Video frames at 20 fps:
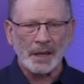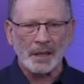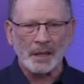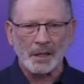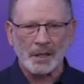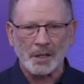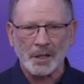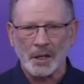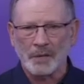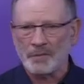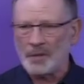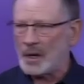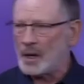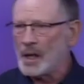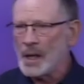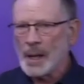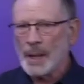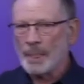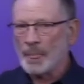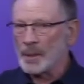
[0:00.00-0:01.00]
of the covenant.
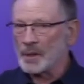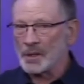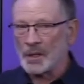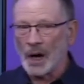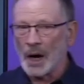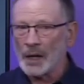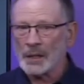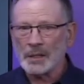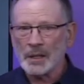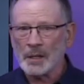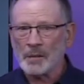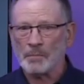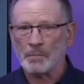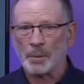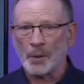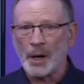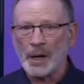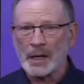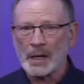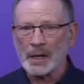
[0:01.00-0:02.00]
God didn't
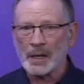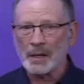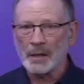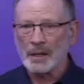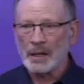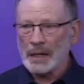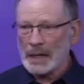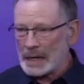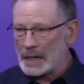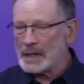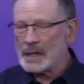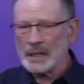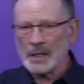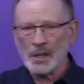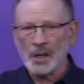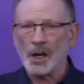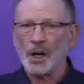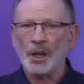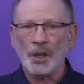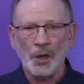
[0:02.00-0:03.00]
break it, he
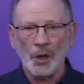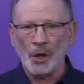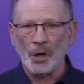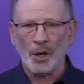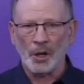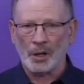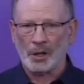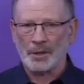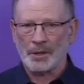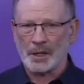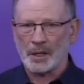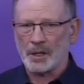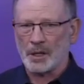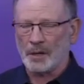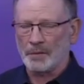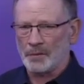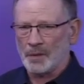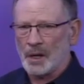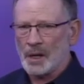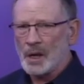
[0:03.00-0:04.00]
didn't annul the
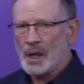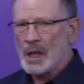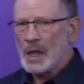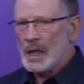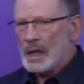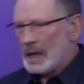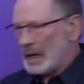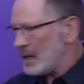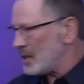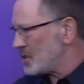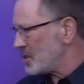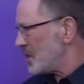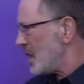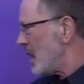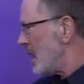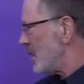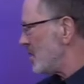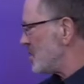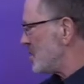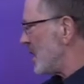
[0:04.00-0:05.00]
covenant. He
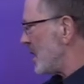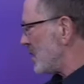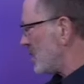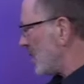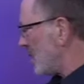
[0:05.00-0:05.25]
says that the